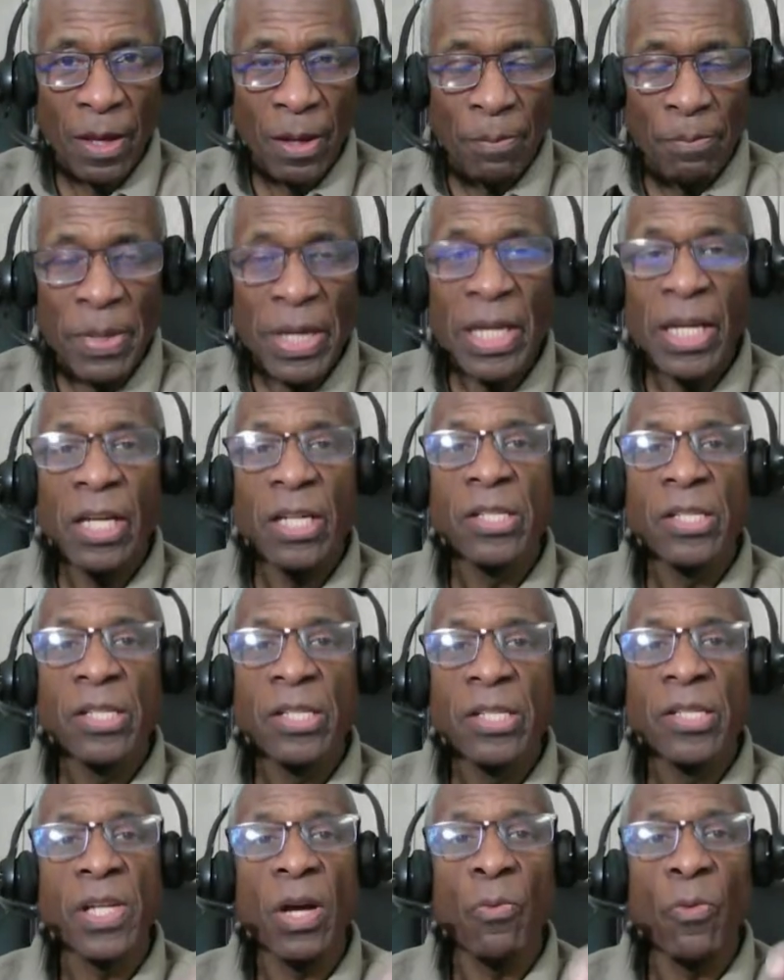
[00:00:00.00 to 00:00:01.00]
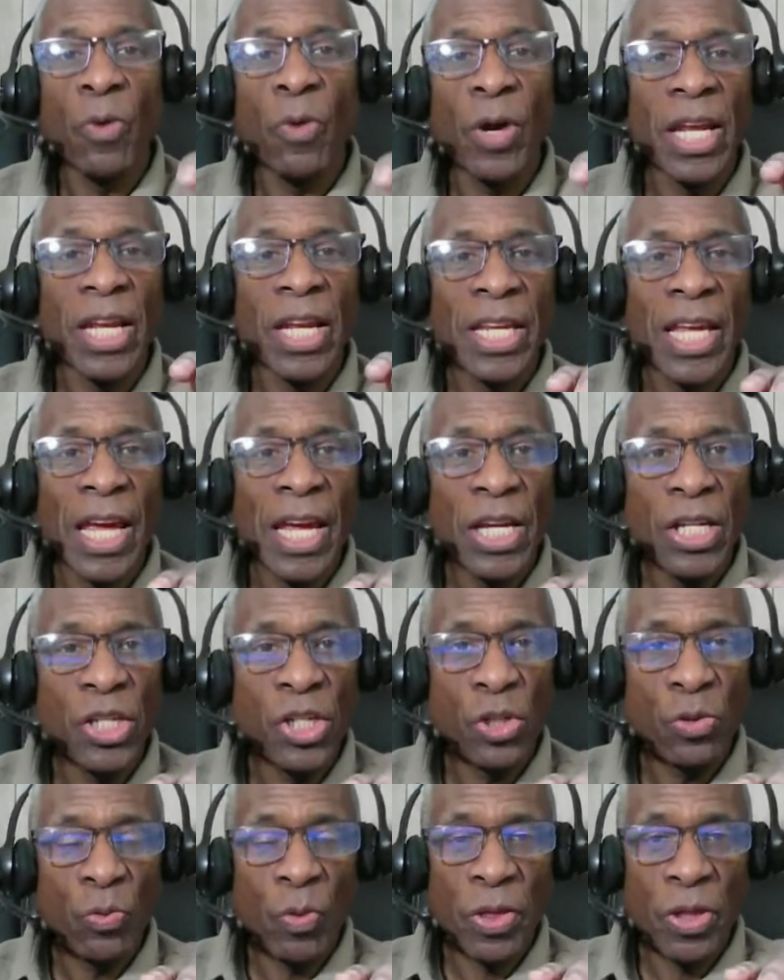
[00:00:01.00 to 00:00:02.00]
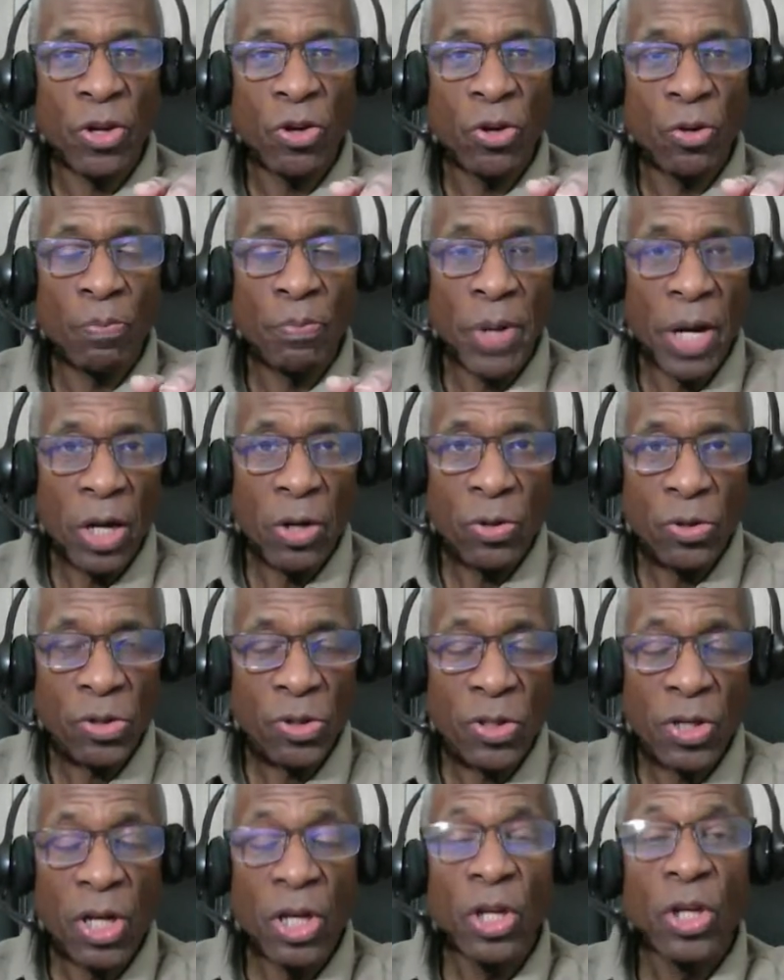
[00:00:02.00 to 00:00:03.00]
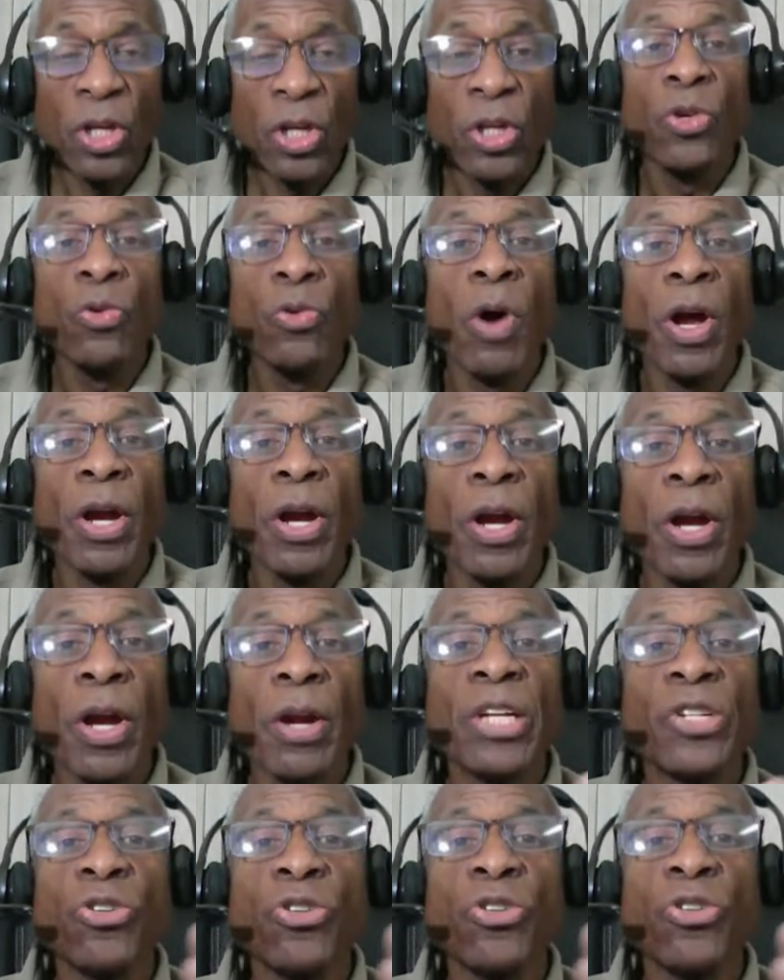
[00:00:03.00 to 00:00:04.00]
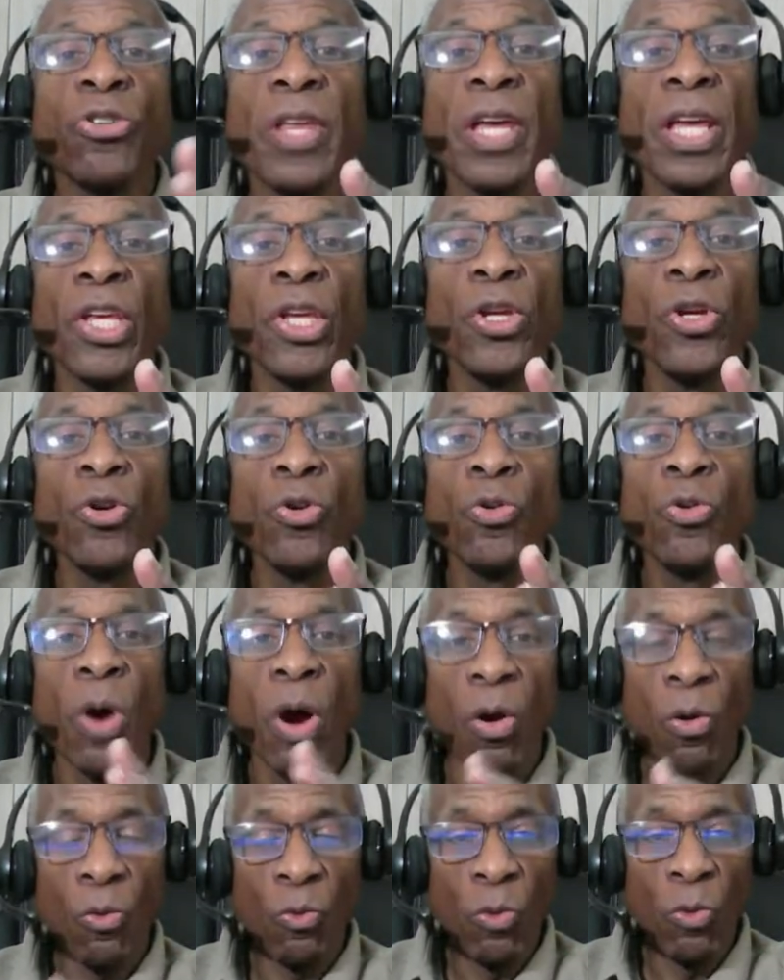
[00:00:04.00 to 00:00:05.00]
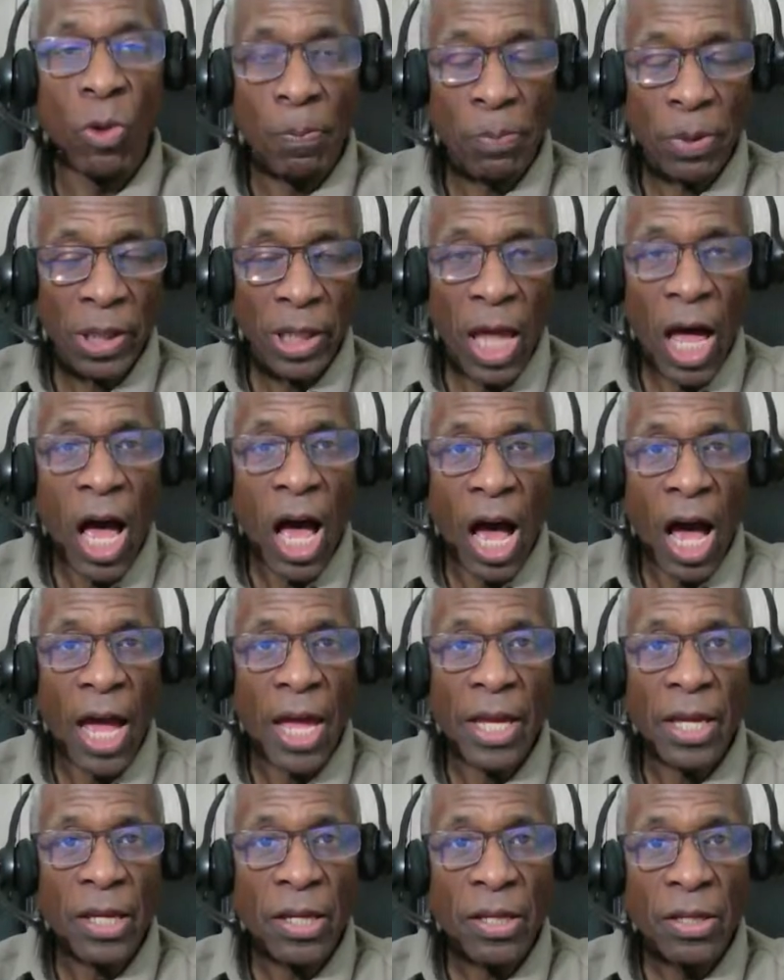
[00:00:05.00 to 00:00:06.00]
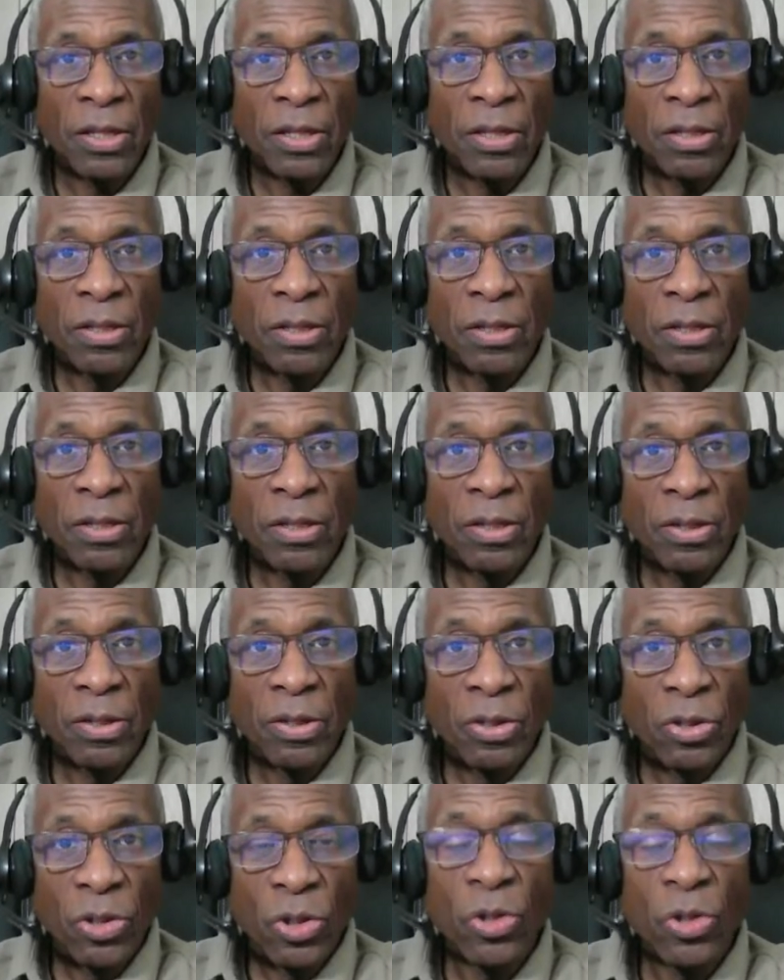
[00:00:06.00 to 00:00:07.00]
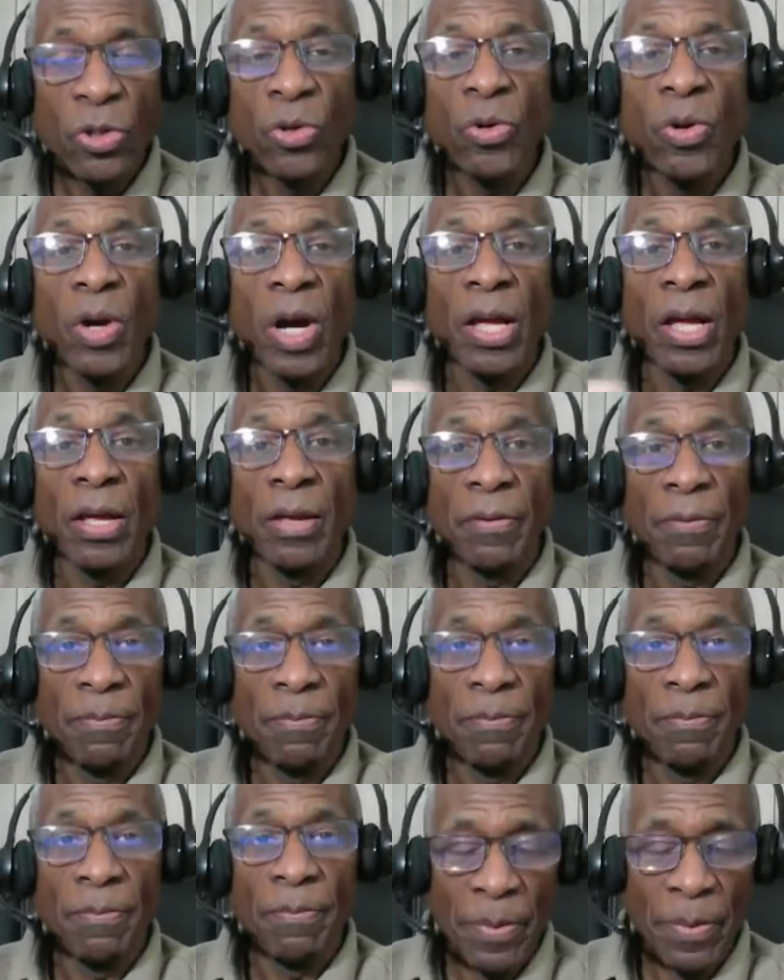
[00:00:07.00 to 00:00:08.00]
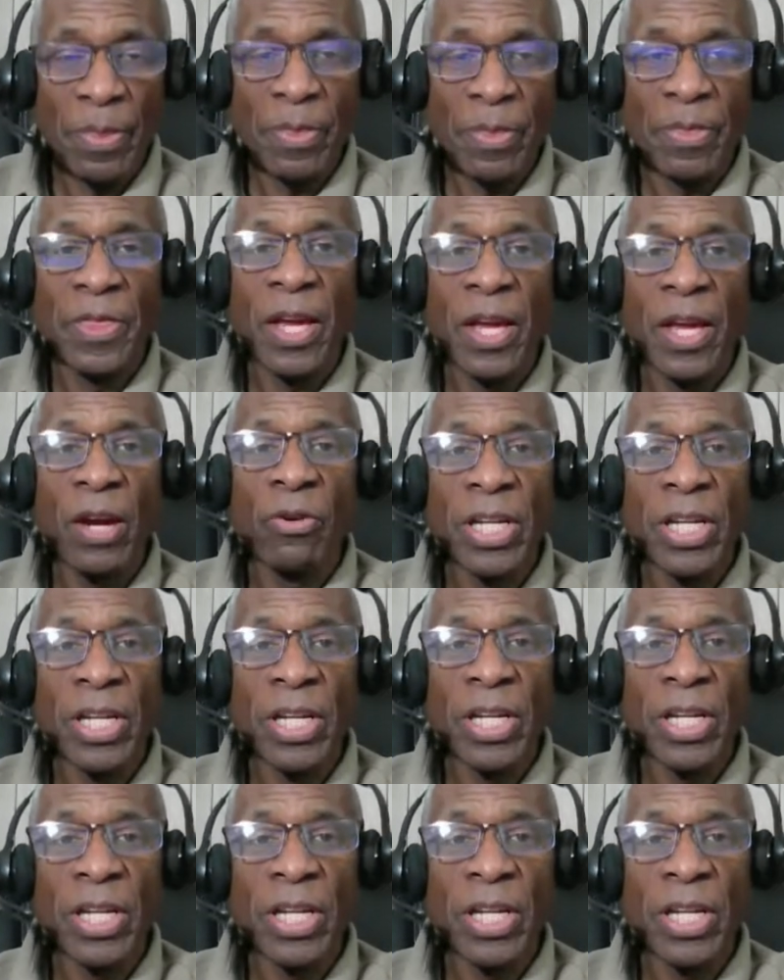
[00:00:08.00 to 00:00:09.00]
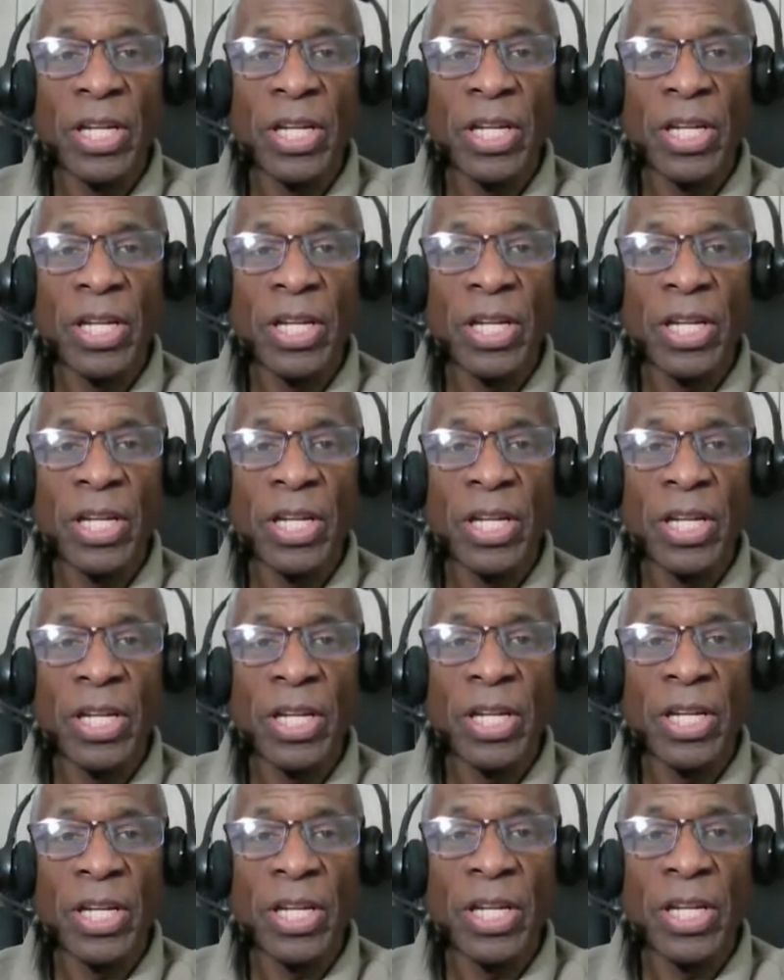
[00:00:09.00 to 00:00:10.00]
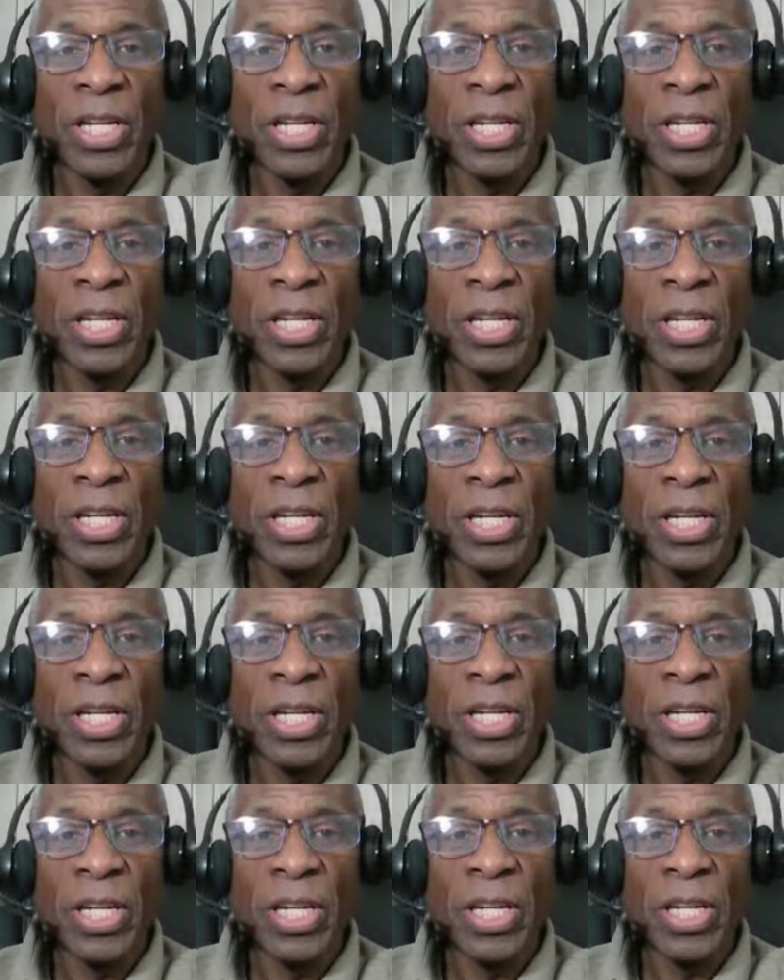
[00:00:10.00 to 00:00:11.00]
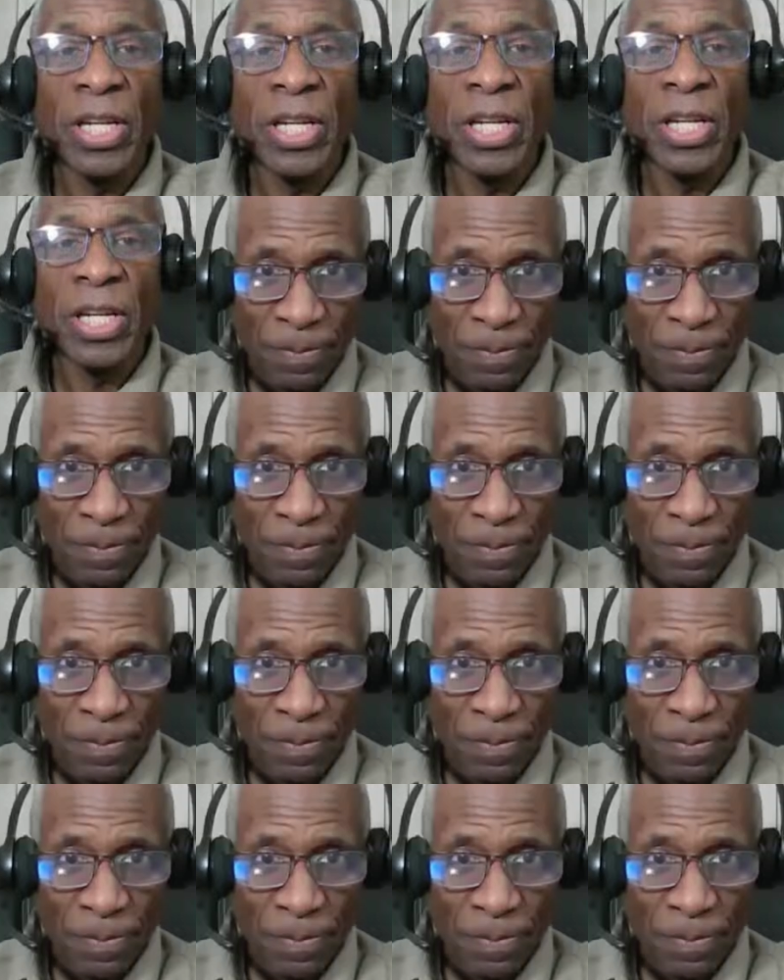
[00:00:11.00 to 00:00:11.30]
Because if someone engages with your post, you want to make sure that you reply to their engagement, particularly if they comment.